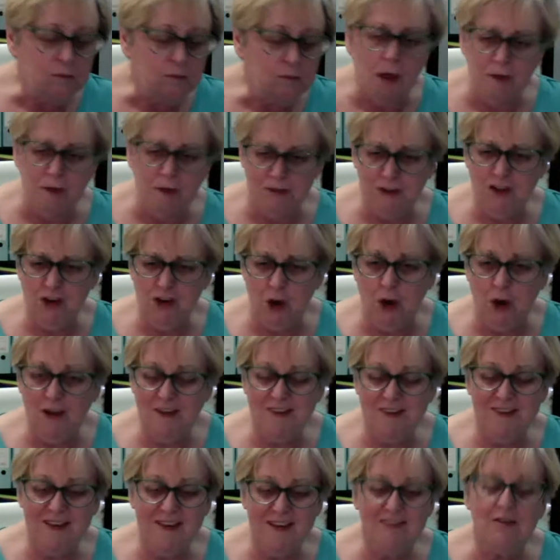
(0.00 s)
of the
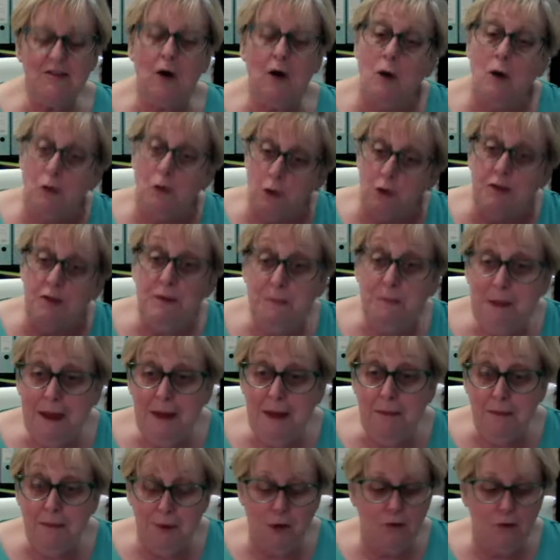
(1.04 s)
choices on other
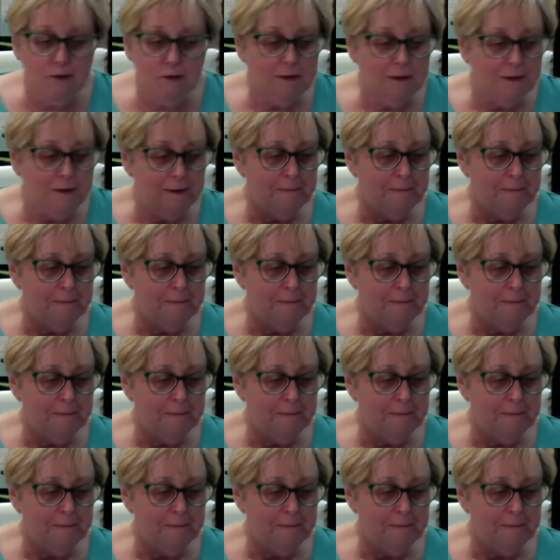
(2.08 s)
people,